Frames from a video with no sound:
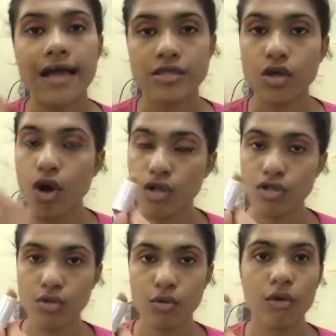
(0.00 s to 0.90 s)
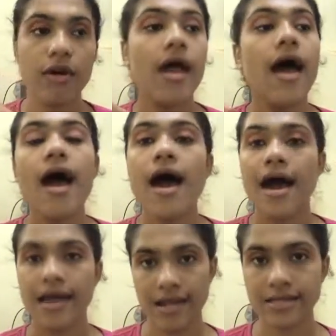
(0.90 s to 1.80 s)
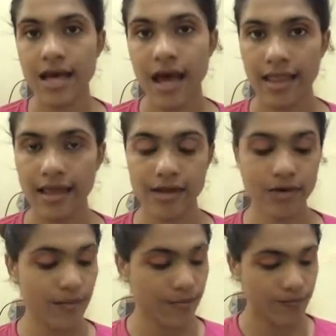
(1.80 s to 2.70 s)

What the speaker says: as a contour and as a highlighter.